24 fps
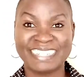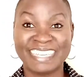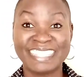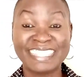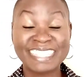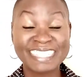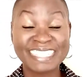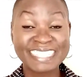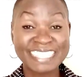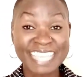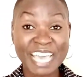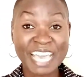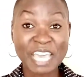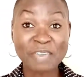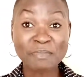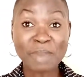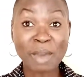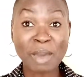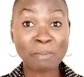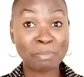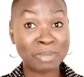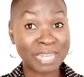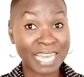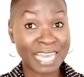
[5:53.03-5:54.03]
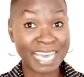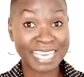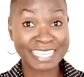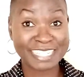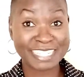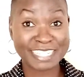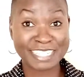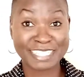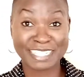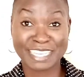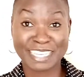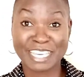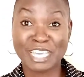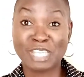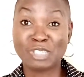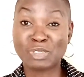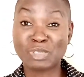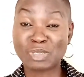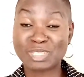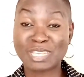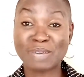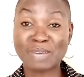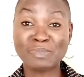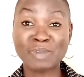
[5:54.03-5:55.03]
The same applies to
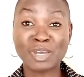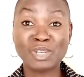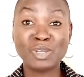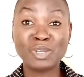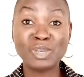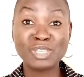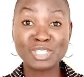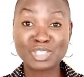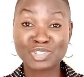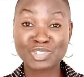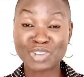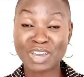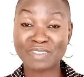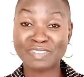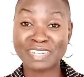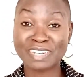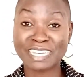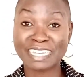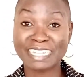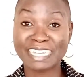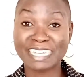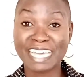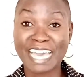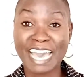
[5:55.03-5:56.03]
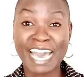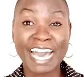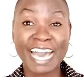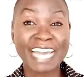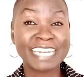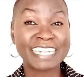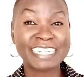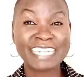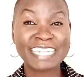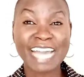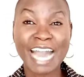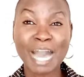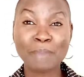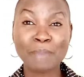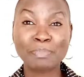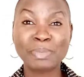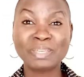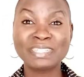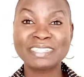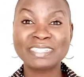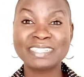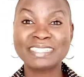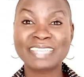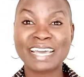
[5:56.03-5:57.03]
someone who is traveling and it
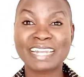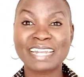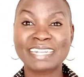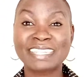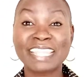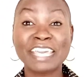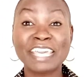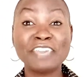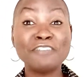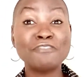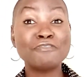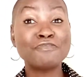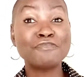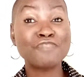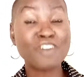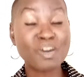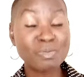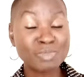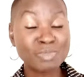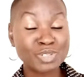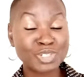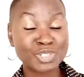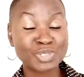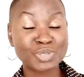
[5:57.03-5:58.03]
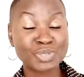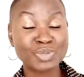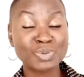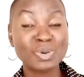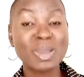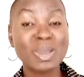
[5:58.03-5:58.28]
happens that they informed you